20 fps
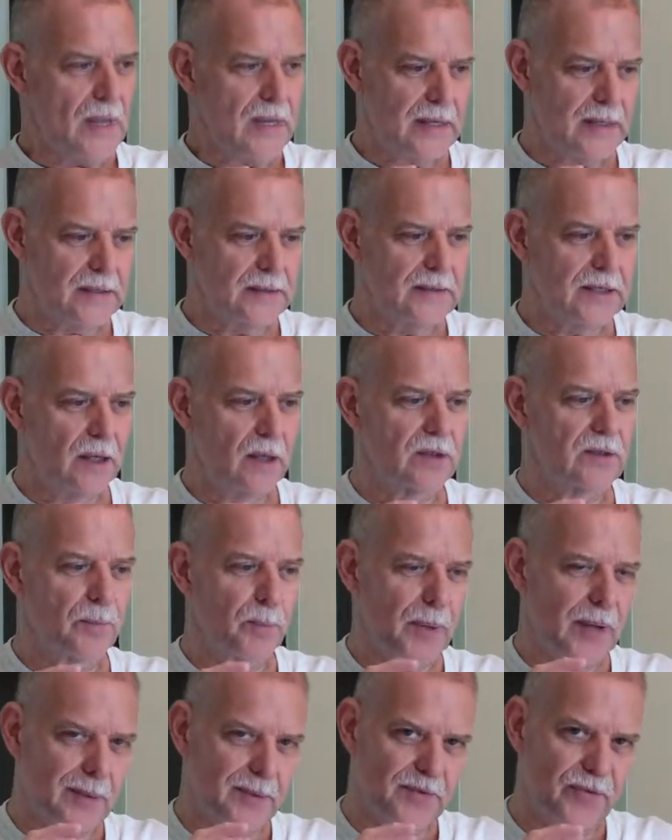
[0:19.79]
until it
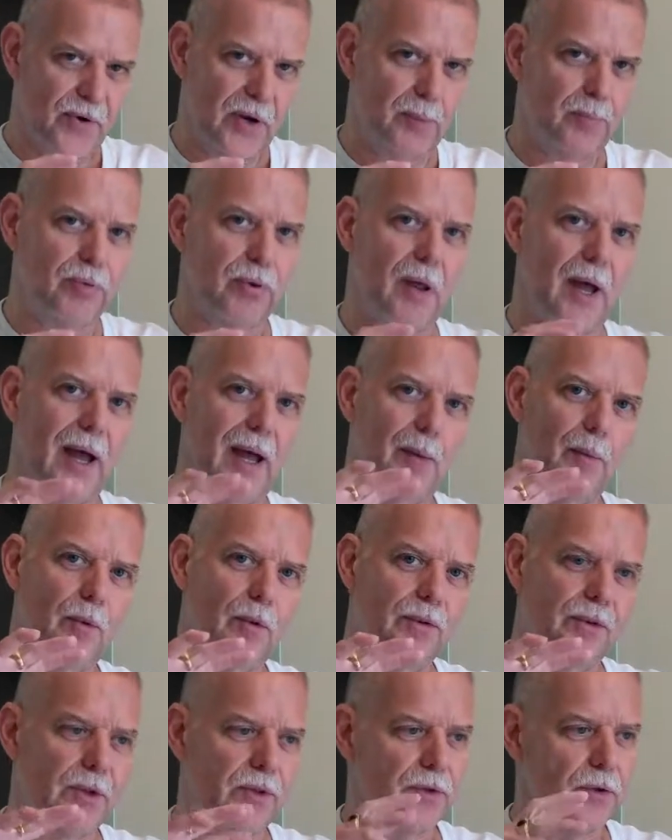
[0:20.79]
becomes very
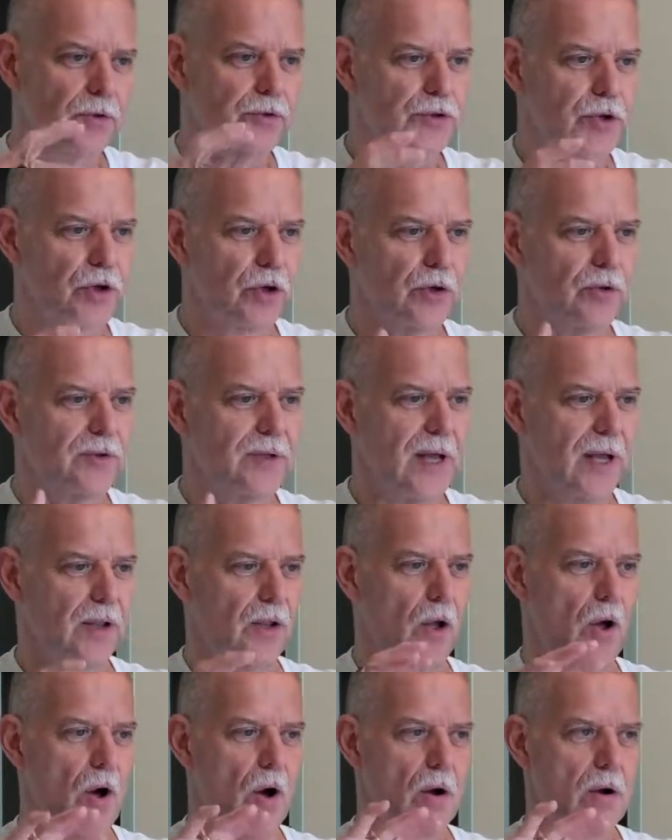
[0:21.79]
pliable. Then they'll turn that
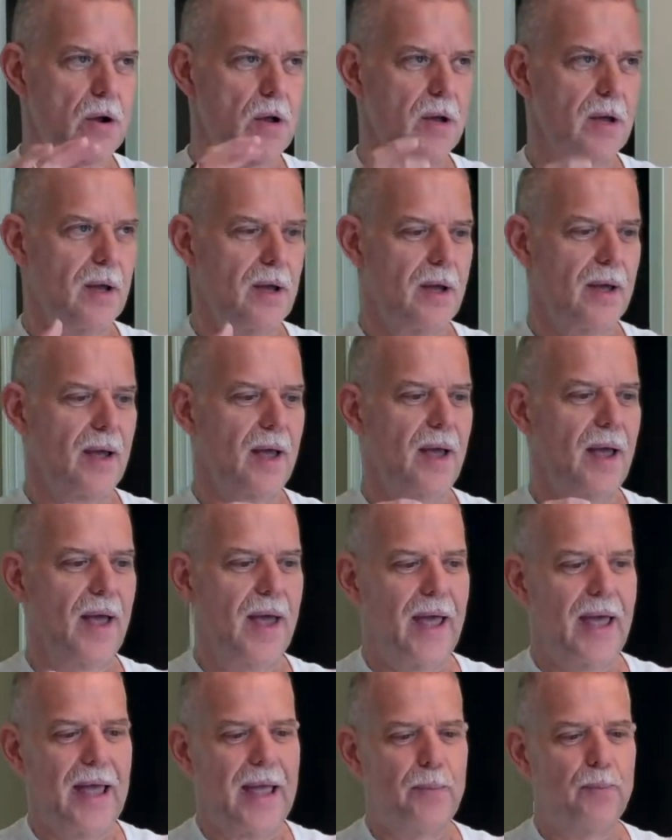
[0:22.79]
log
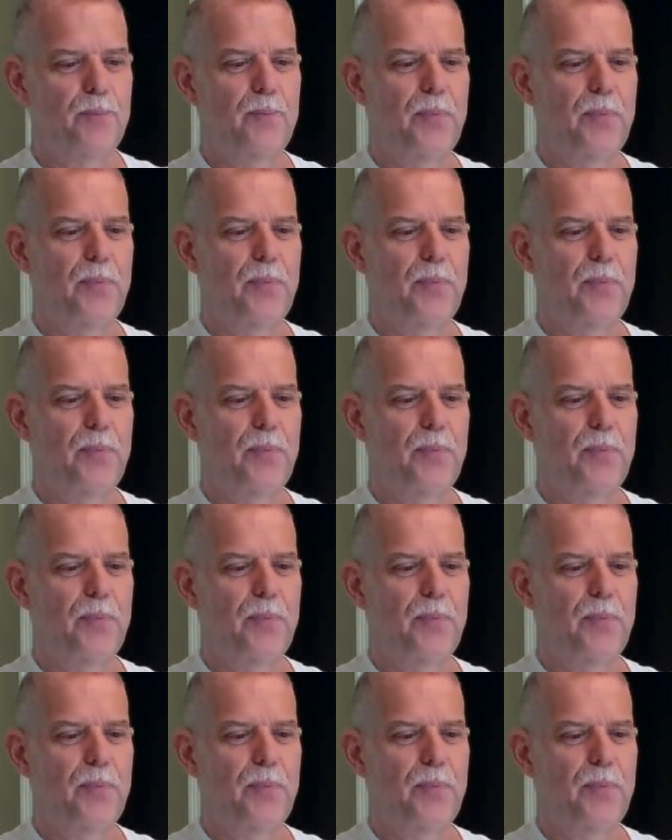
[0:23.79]
and